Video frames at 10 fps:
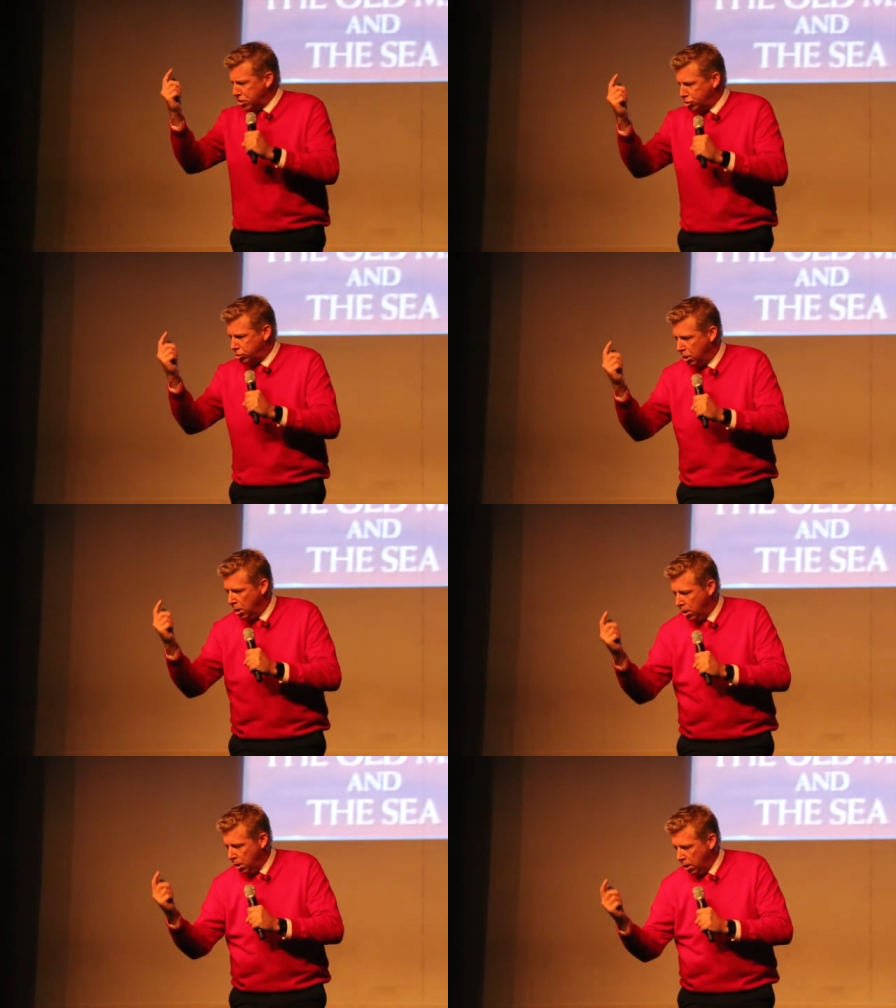fish,
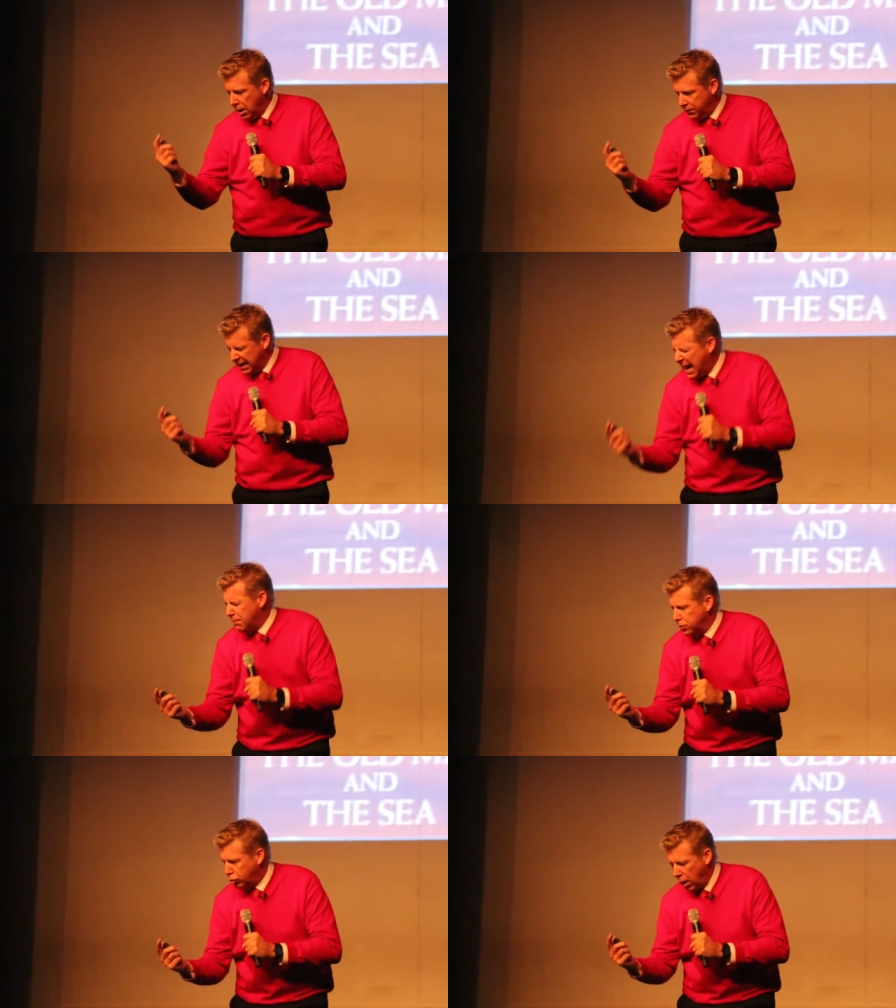and the
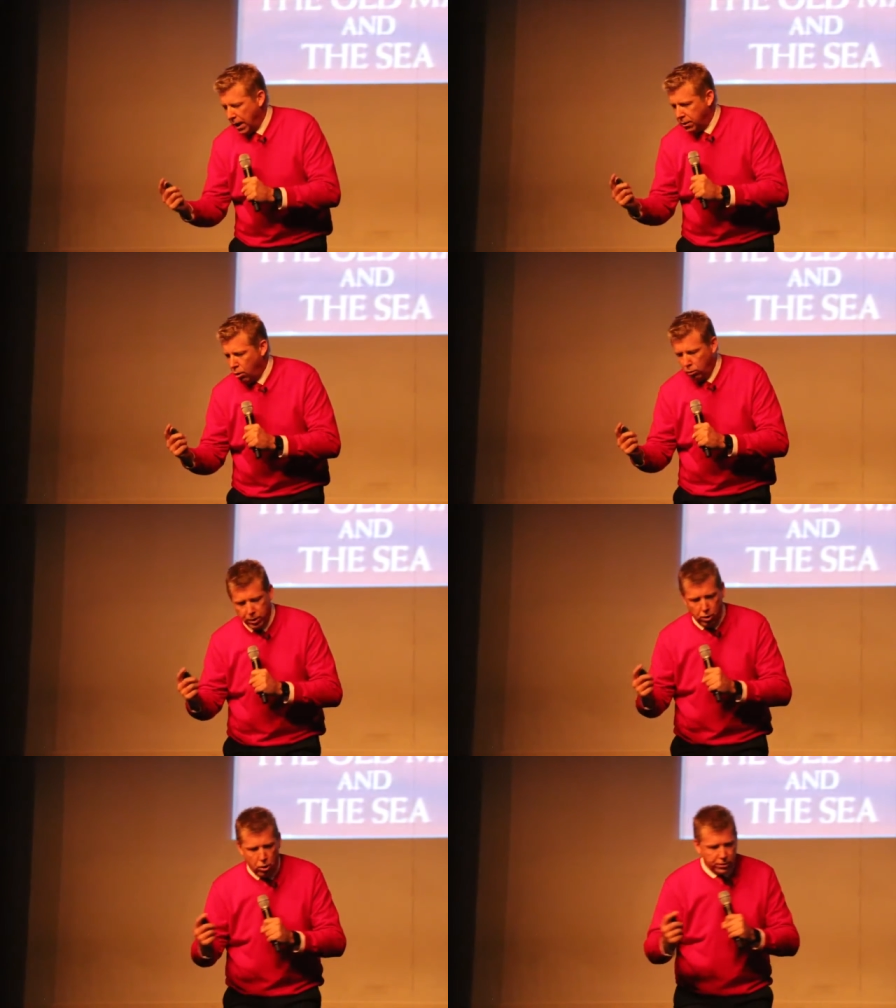captain trying to
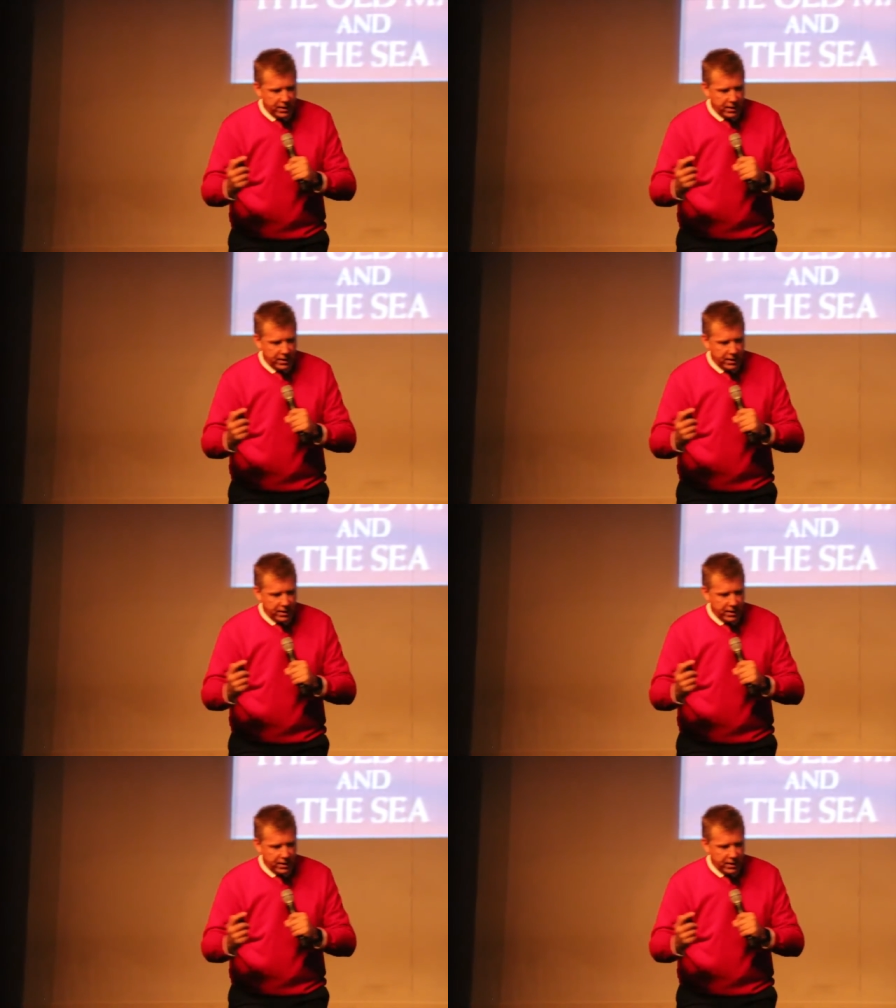hold it all